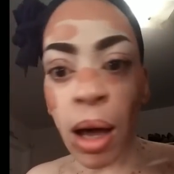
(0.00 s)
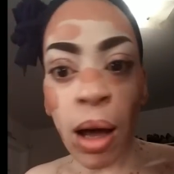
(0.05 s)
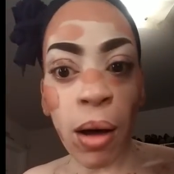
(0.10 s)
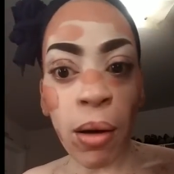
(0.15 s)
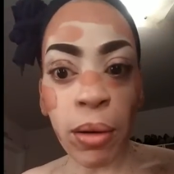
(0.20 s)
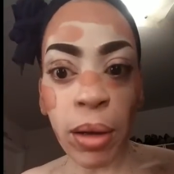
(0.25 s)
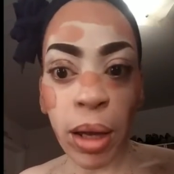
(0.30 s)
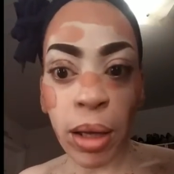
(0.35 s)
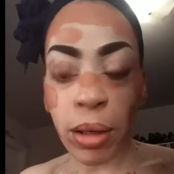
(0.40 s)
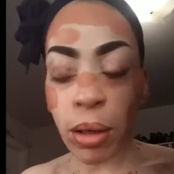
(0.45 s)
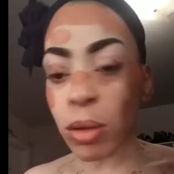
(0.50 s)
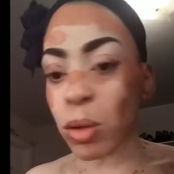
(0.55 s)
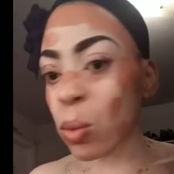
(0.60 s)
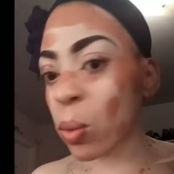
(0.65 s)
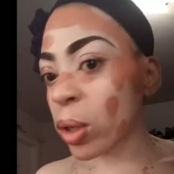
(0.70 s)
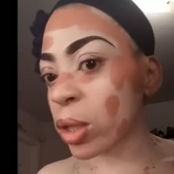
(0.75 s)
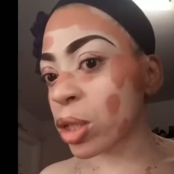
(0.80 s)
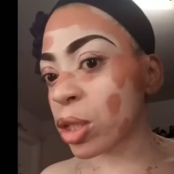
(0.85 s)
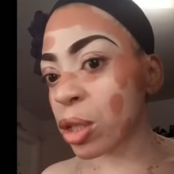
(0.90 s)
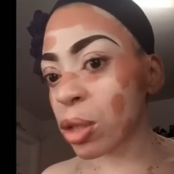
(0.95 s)
Okay,
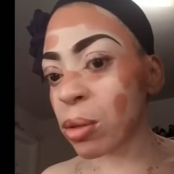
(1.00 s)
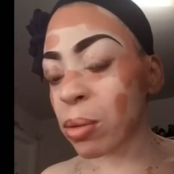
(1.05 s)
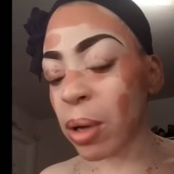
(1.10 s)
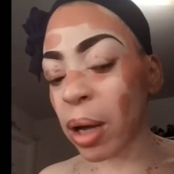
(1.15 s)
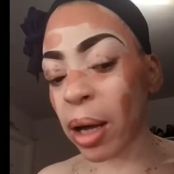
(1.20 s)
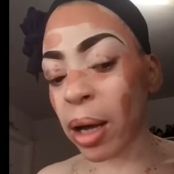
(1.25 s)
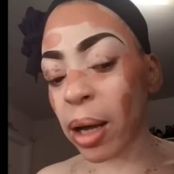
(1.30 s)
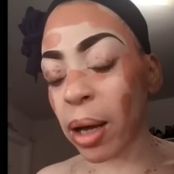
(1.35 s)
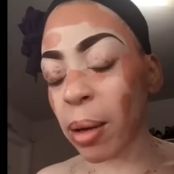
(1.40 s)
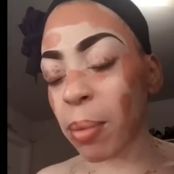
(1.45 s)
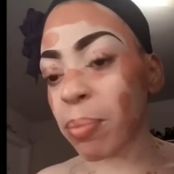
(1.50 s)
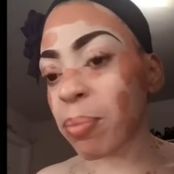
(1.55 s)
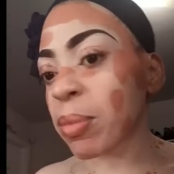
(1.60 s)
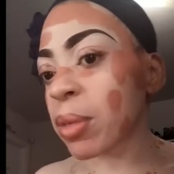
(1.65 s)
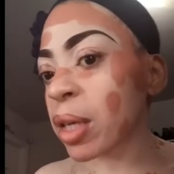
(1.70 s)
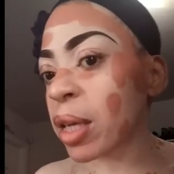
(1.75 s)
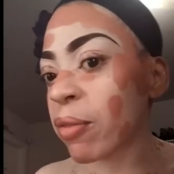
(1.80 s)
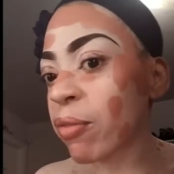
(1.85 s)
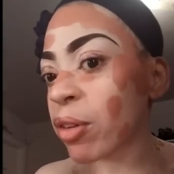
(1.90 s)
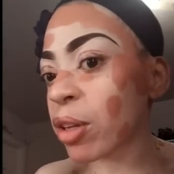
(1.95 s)
dolls, once you
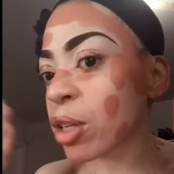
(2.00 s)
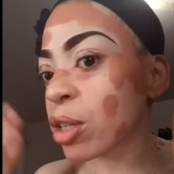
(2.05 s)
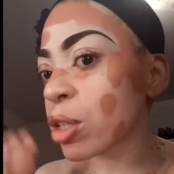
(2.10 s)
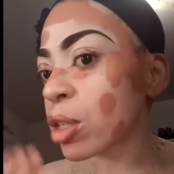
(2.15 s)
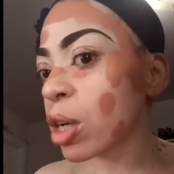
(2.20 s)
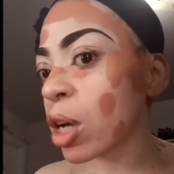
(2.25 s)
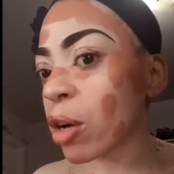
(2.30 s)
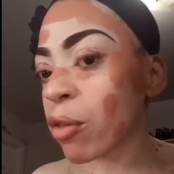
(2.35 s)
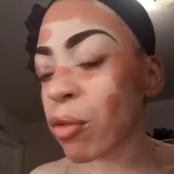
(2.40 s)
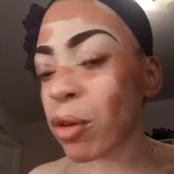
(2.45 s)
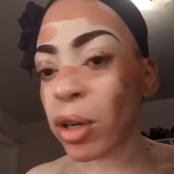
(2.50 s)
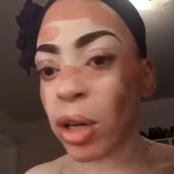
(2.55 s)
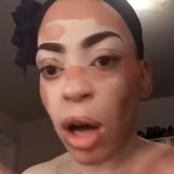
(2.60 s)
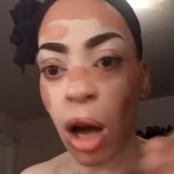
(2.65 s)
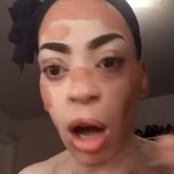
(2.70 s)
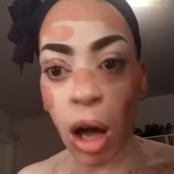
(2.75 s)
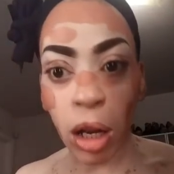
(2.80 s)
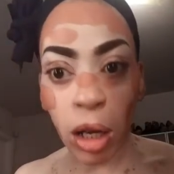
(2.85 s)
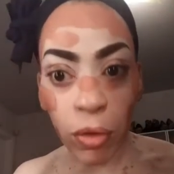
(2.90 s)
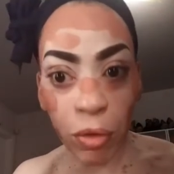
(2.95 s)
get finished
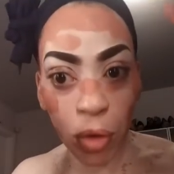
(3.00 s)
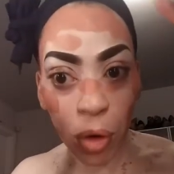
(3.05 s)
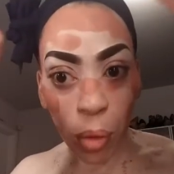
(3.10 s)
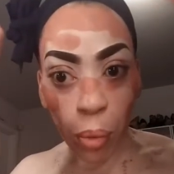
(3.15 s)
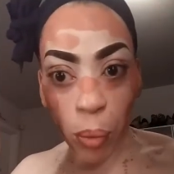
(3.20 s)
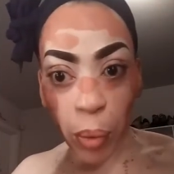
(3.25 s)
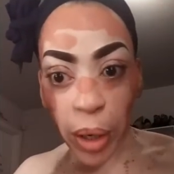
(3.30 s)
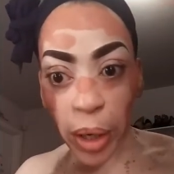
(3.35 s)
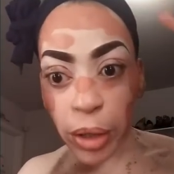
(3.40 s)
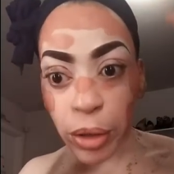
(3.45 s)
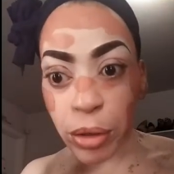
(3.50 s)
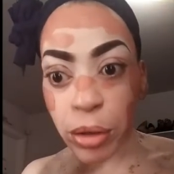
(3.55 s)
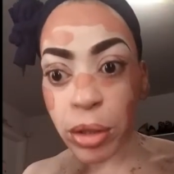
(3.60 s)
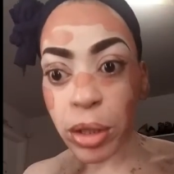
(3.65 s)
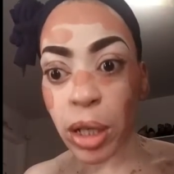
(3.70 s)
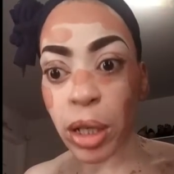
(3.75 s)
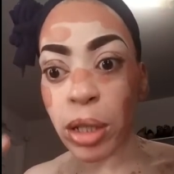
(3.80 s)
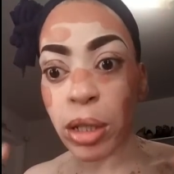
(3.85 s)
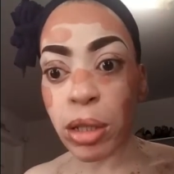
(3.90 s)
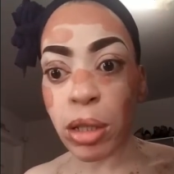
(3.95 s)
covering all of your regular
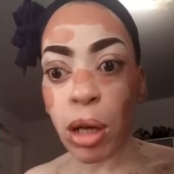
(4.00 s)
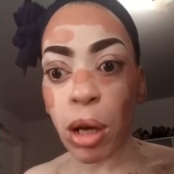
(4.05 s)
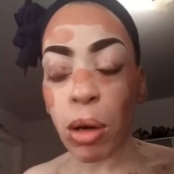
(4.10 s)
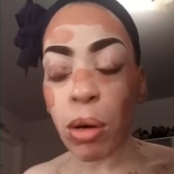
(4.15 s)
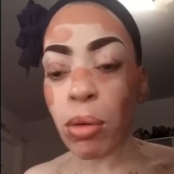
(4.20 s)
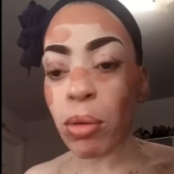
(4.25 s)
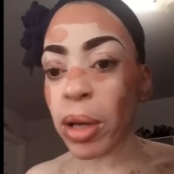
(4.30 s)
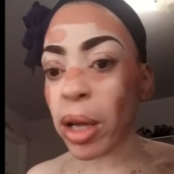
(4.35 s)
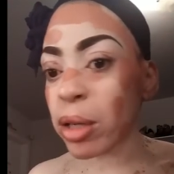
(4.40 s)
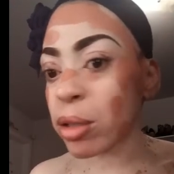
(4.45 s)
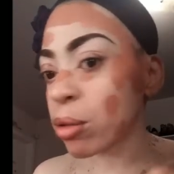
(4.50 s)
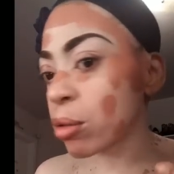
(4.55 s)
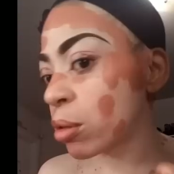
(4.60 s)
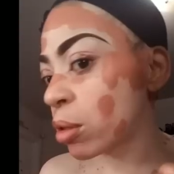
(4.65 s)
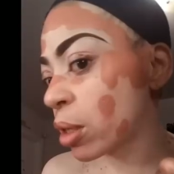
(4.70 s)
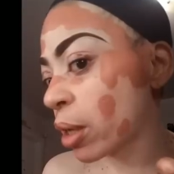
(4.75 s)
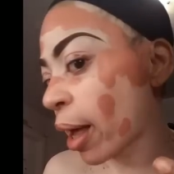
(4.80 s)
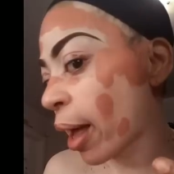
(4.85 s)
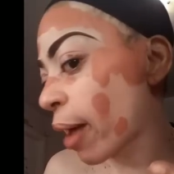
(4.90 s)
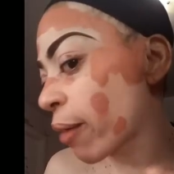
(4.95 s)
skin tone, as you
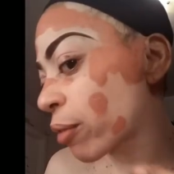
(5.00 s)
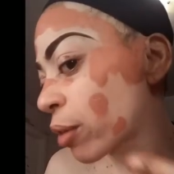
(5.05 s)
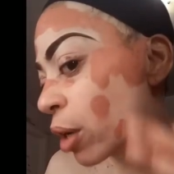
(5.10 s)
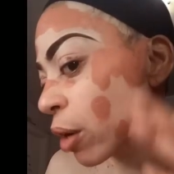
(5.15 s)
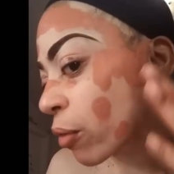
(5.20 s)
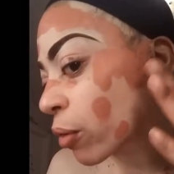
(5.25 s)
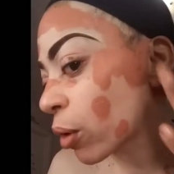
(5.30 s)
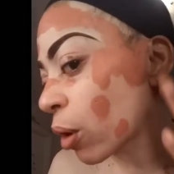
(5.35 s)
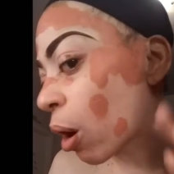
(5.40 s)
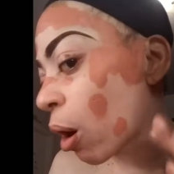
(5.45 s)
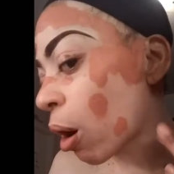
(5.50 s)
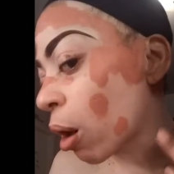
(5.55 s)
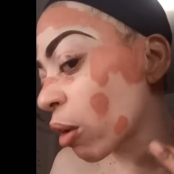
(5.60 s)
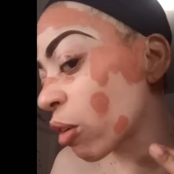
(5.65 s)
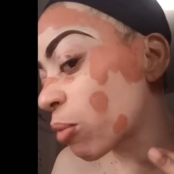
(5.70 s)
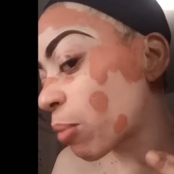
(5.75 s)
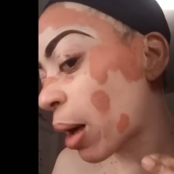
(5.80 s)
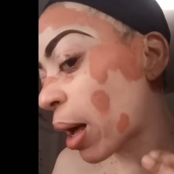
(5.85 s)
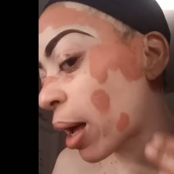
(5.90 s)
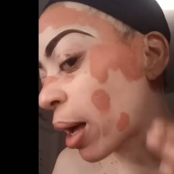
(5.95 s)
see, I have covered
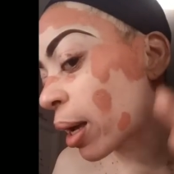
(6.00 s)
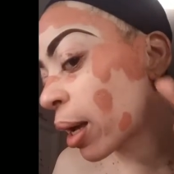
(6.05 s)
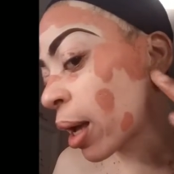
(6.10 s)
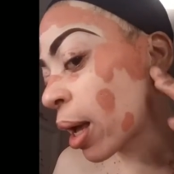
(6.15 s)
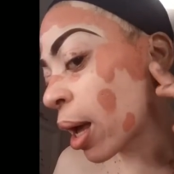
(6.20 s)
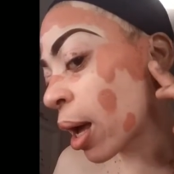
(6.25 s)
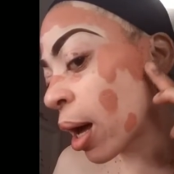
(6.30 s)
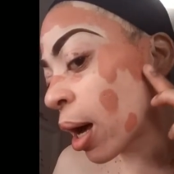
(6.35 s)
all of my